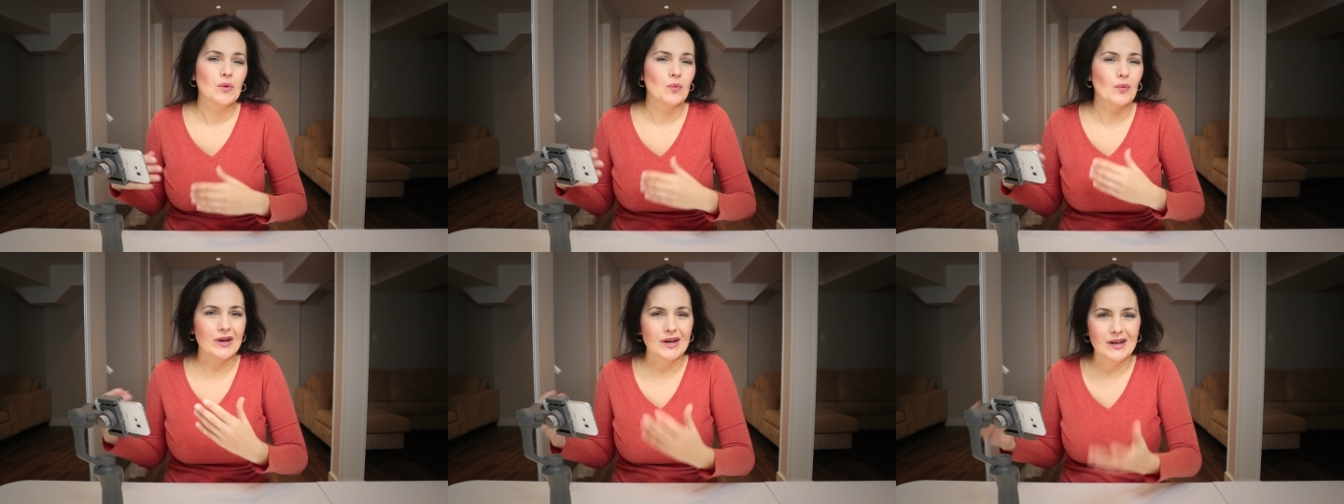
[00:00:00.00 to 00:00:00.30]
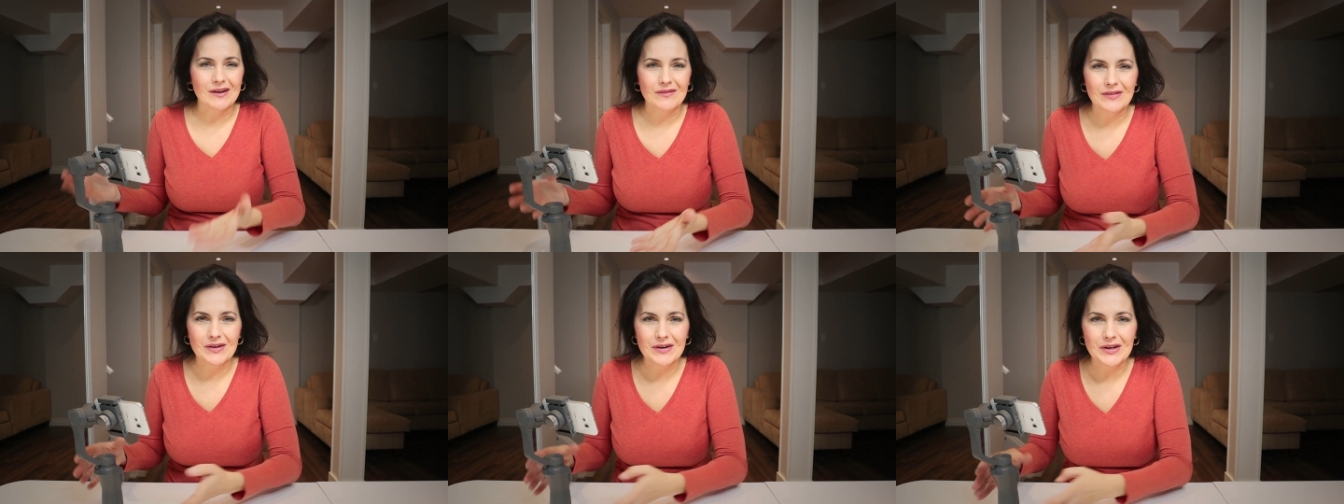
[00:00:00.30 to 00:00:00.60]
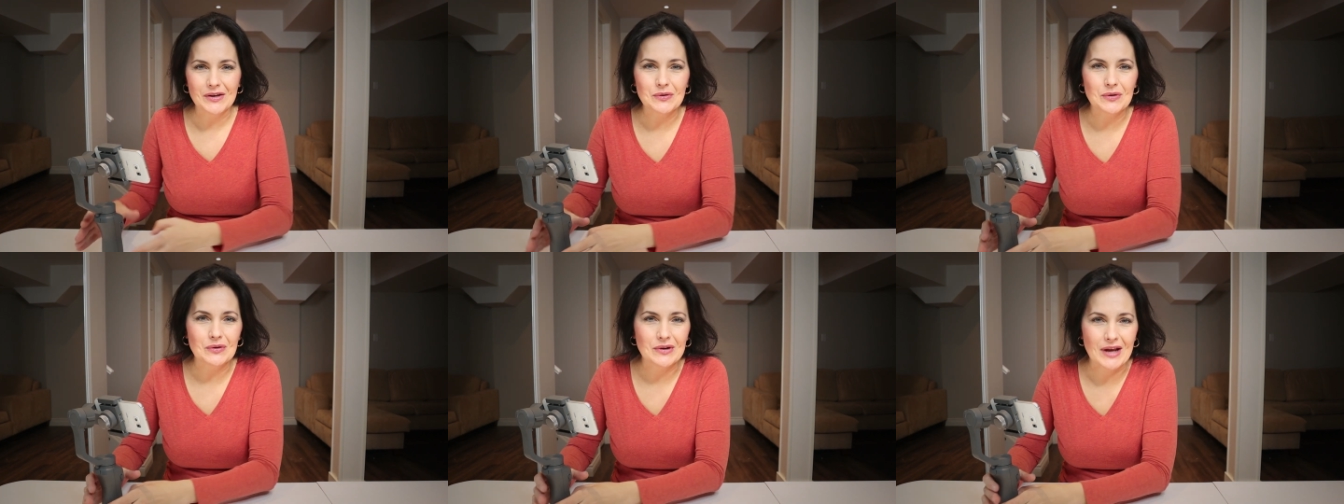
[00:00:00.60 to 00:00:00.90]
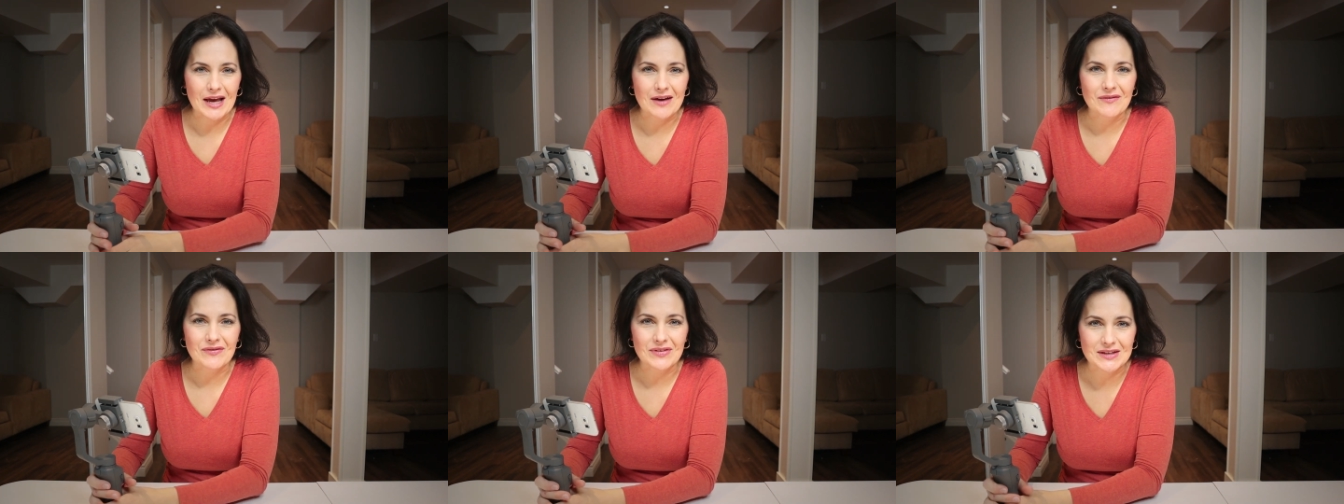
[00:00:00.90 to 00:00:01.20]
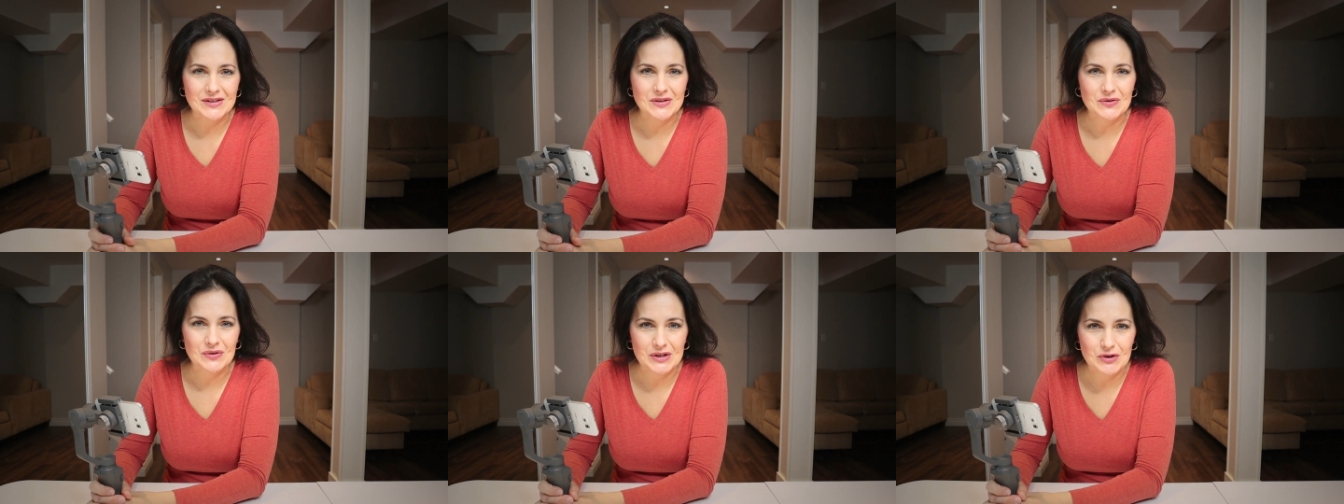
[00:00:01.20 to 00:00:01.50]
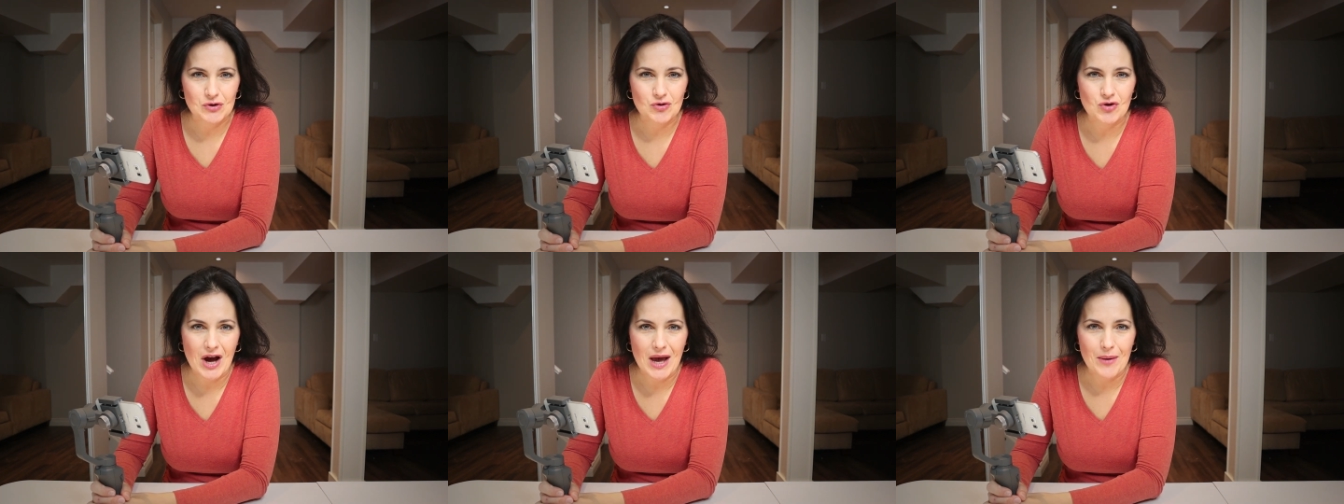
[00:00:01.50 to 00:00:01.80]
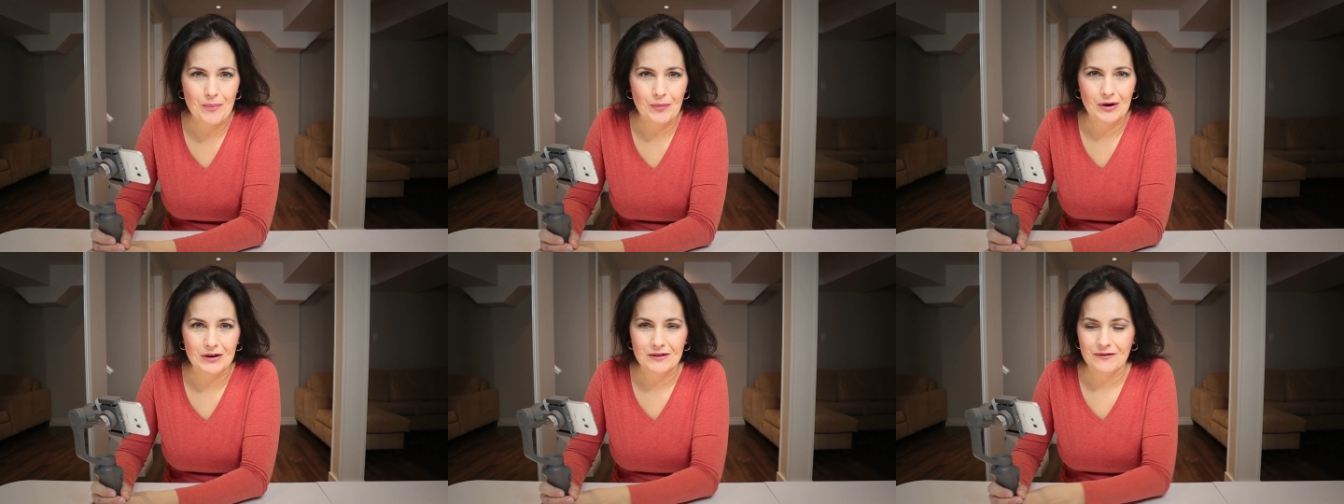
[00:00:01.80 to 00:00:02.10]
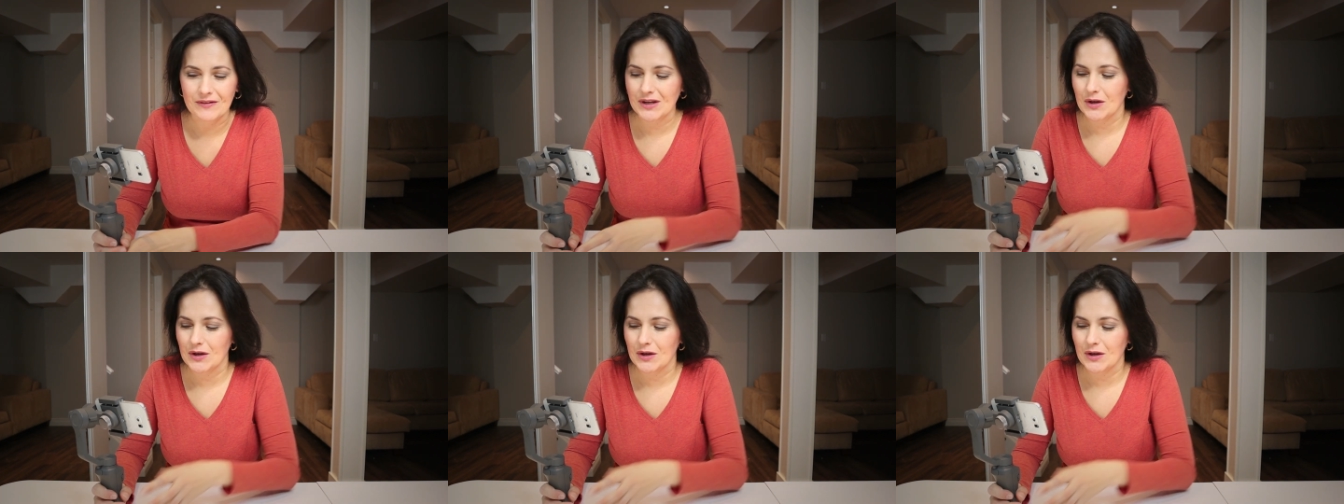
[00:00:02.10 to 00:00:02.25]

whenever you don't have this on a tripod,